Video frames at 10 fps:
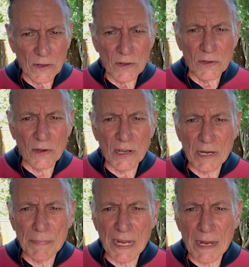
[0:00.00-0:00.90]
you're going to
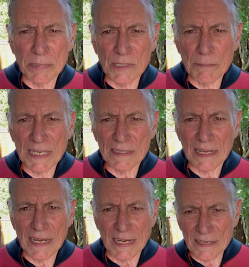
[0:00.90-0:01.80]
be able to beat the
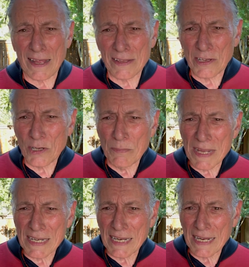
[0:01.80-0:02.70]
heat. The
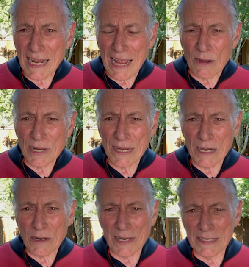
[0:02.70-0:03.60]
humidity out
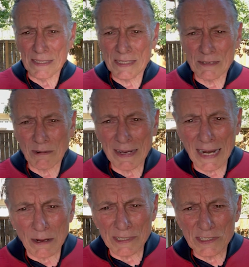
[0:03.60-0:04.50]
here is right
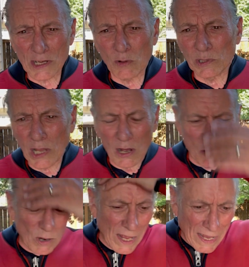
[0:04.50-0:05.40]
now is so
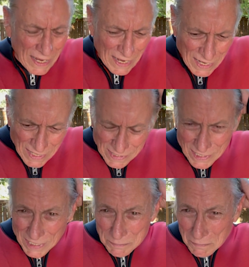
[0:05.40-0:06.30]
low
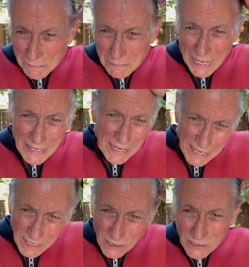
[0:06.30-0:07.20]
that my
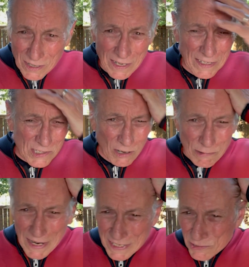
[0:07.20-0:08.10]
hair is
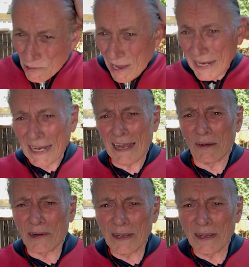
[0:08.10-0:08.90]
already drying out,